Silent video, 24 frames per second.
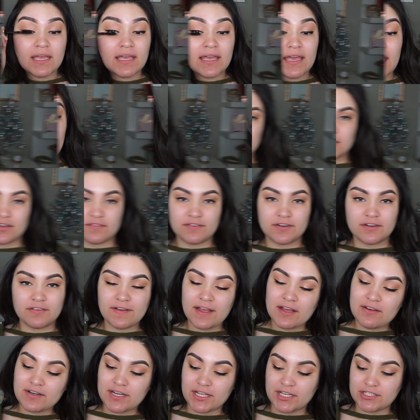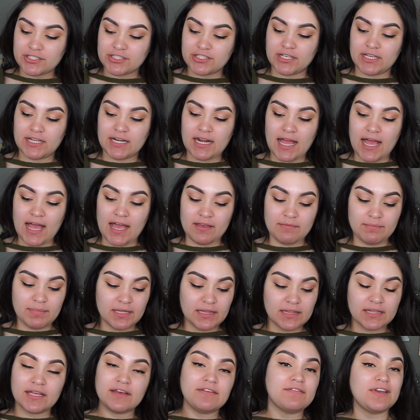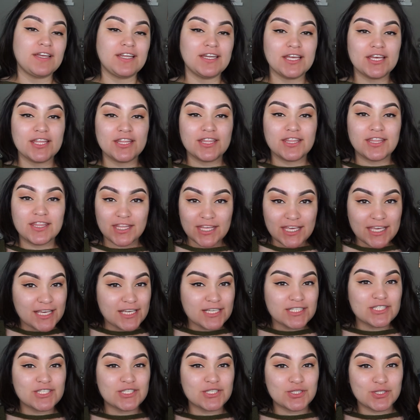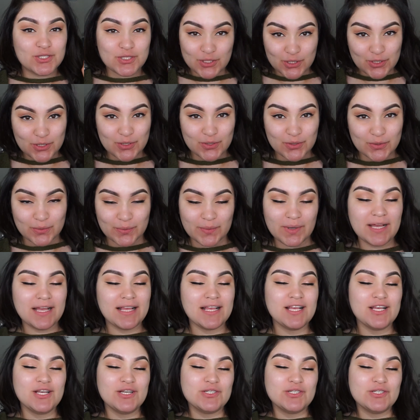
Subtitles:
Alright guys, so for foundation, I've been loving these two